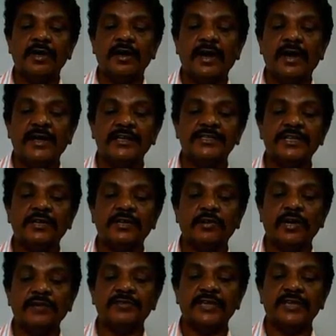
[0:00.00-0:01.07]
Einstein
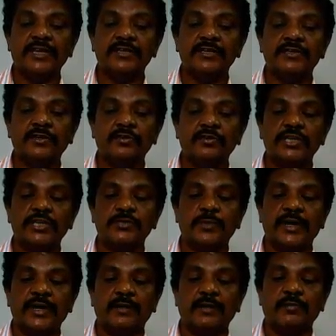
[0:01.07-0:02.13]
coefficient. So to
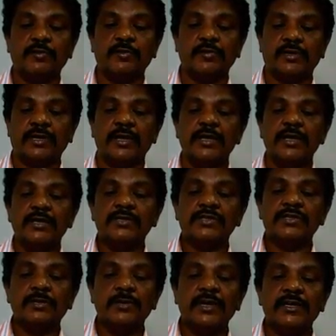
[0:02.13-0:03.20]
explain about
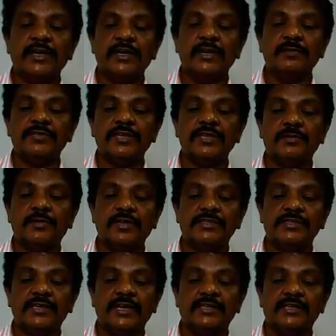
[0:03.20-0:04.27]
stimulated emission
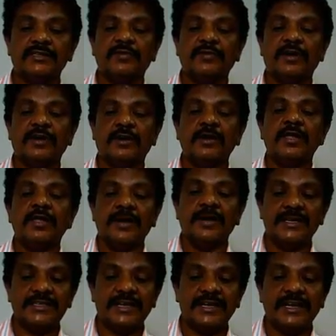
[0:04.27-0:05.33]
process for
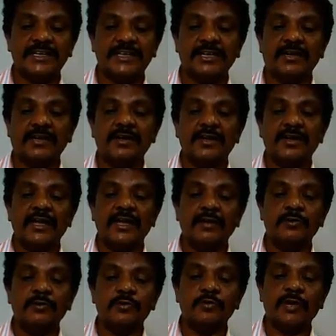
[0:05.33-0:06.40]
laser action,
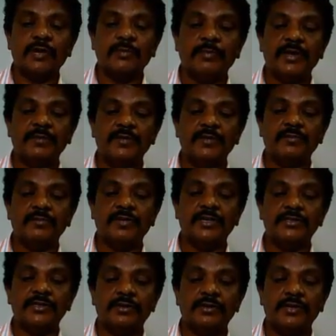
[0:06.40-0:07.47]
A21 by B21
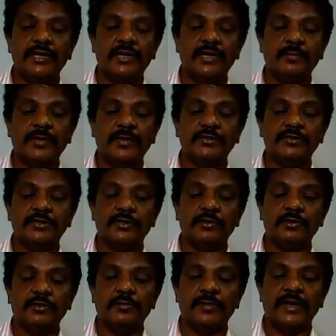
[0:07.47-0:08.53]
is equal to 8 pi H nu
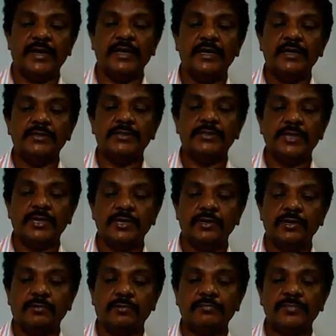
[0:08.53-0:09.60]
q by
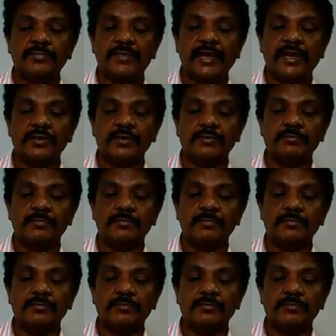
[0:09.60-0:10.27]
Cq. Thank you.